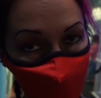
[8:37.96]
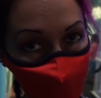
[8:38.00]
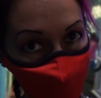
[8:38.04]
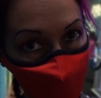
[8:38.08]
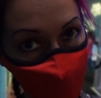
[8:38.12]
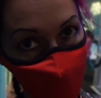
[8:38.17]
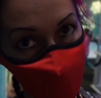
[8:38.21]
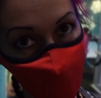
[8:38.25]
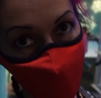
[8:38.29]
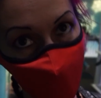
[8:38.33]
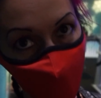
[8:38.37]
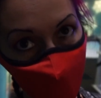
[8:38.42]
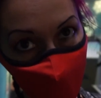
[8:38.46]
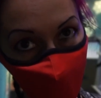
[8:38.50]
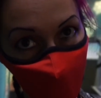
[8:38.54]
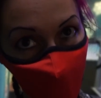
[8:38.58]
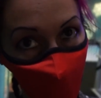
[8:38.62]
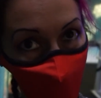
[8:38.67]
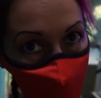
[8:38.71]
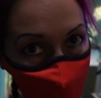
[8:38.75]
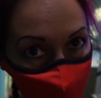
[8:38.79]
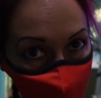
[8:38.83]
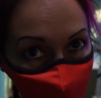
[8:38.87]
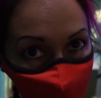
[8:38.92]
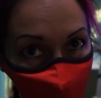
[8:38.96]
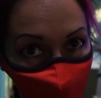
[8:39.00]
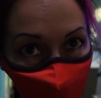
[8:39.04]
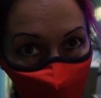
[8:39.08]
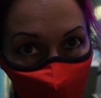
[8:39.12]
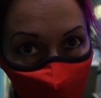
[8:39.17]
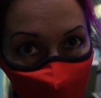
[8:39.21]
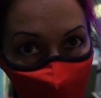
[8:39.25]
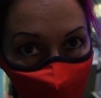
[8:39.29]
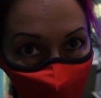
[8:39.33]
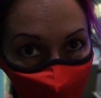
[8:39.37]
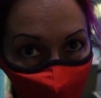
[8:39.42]
people's kids while I'm doing
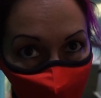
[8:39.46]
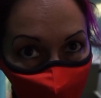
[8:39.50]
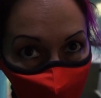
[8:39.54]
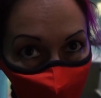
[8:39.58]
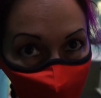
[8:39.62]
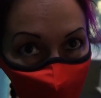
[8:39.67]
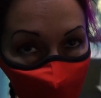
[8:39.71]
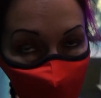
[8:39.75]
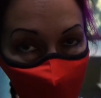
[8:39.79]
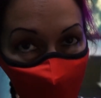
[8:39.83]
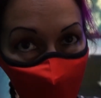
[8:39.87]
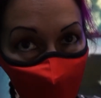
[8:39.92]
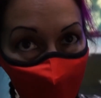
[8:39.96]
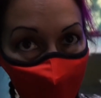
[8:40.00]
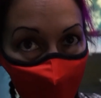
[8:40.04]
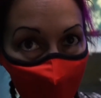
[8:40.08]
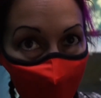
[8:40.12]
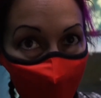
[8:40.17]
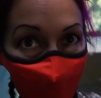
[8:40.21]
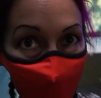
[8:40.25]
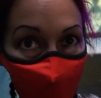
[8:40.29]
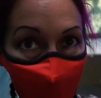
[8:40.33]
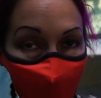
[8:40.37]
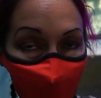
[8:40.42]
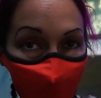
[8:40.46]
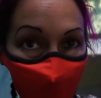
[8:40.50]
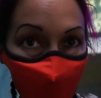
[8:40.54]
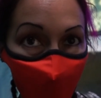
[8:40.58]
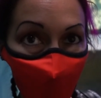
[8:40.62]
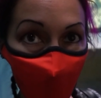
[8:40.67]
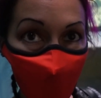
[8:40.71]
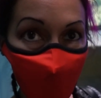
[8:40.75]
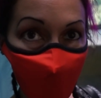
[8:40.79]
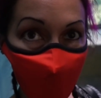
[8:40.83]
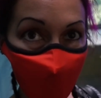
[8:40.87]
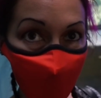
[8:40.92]
these videos, but it
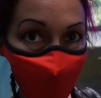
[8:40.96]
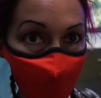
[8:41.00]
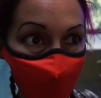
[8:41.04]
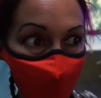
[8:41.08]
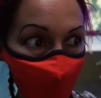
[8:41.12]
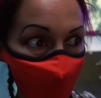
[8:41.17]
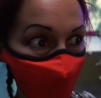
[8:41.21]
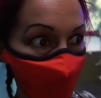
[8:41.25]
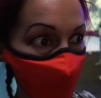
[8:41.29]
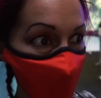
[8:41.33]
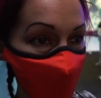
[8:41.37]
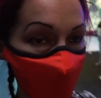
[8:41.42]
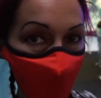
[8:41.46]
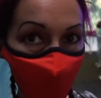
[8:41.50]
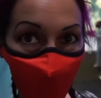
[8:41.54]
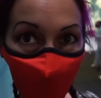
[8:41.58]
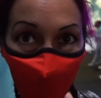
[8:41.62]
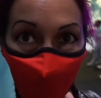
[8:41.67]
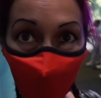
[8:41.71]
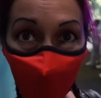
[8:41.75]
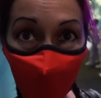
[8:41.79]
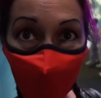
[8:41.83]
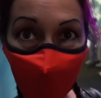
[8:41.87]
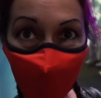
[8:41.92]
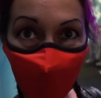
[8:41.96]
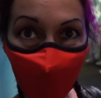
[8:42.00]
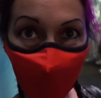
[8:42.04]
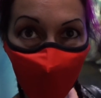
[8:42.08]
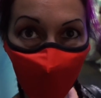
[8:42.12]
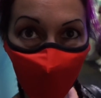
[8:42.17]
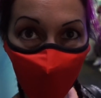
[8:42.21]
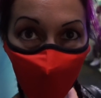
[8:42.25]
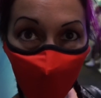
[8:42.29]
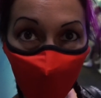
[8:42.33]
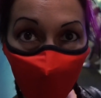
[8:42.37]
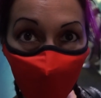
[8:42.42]
looks like what's going on in
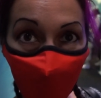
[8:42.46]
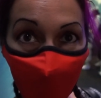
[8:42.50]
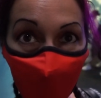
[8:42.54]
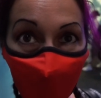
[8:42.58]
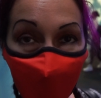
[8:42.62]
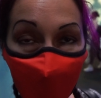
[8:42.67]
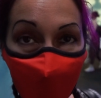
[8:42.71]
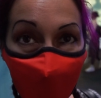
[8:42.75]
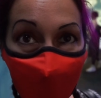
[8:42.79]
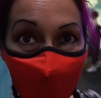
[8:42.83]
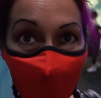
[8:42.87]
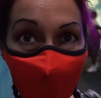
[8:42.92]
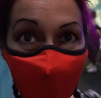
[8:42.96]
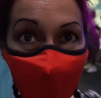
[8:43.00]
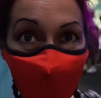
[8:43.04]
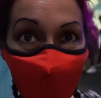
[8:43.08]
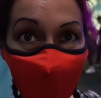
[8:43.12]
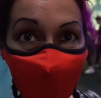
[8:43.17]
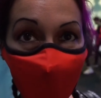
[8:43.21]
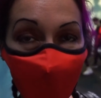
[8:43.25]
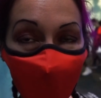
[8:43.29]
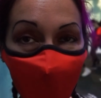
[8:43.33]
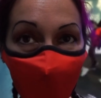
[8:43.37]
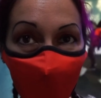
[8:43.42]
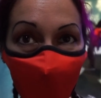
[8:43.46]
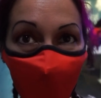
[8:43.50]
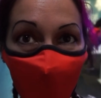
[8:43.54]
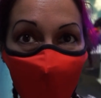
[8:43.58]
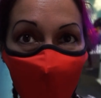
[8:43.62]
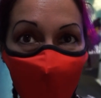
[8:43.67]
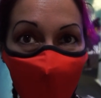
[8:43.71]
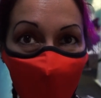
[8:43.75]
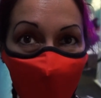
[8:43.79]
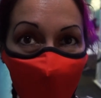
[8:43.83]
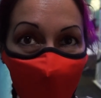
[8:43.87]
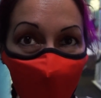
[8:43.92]
here is there
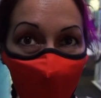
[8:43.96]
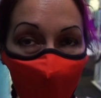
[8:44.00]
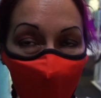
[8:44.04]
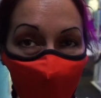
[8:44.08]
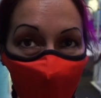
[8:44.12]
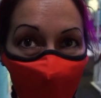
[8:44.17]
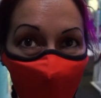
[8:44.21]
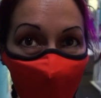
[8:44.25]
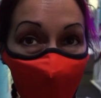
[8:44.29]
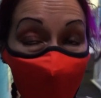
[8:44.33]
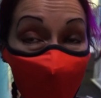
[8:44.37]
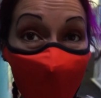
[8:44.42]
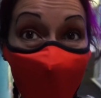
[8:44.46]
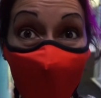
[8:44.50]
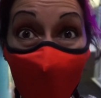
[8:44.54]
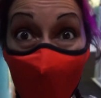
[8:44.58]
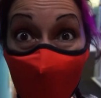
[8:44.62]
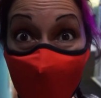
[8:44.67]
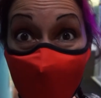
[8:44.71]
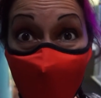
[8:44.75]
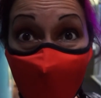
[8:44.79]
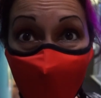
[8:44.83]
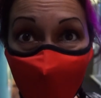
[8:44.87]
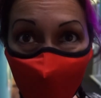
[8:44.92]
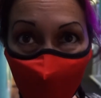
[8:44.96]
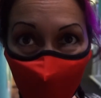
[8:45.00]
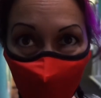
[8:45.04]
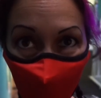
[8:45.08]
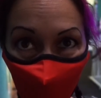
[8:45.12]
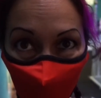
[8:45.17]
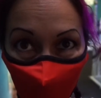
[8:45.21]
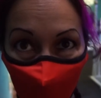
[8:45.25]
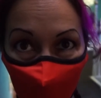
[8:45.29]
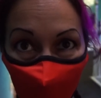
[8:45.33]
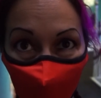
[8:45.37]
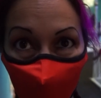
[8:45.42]
is an, not an ice
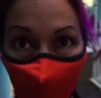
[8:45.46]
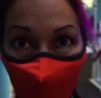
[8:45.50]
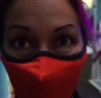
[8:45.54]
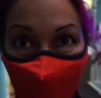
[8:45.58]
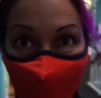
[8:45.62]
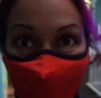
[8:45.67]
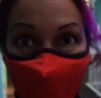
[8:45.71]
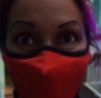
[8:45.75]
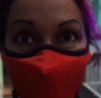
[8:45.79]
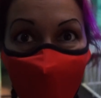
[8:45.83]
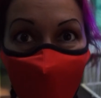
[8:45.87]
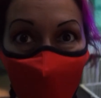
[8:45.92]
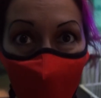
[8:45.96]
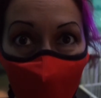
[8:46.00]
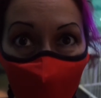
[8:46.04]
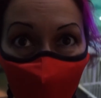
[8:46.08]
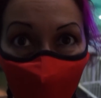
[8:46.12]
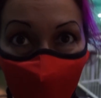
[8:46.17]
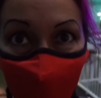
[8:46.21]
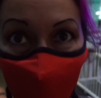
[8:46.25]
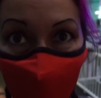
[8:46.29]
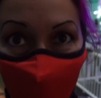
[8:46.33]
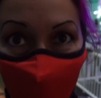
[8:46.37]
skating rink, but a sock